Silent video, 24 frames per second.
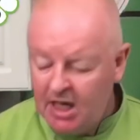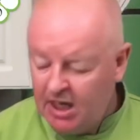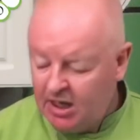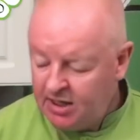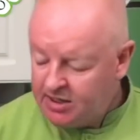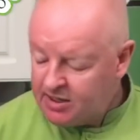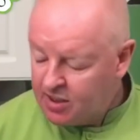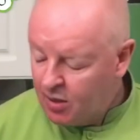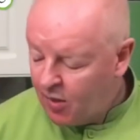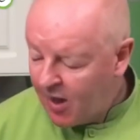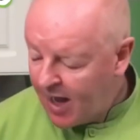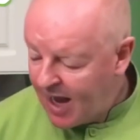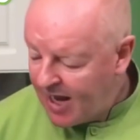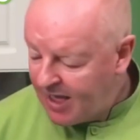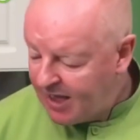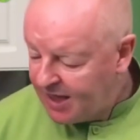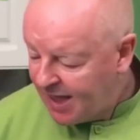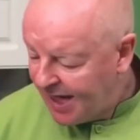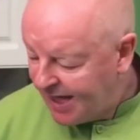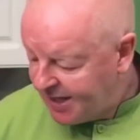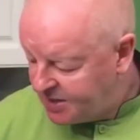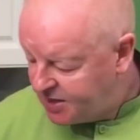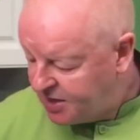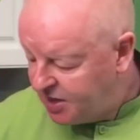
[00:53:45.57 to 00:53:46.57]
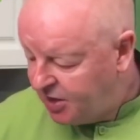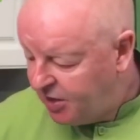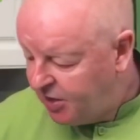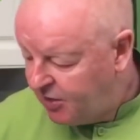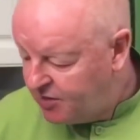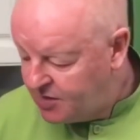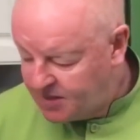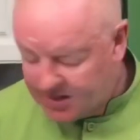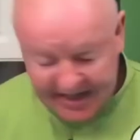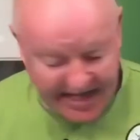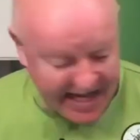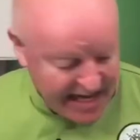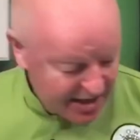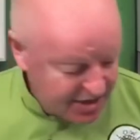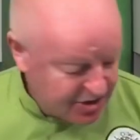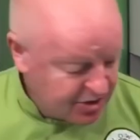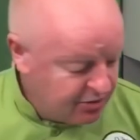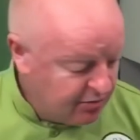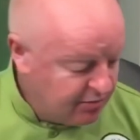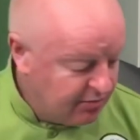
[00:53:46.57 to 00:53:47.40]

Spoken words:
So I like to use the actual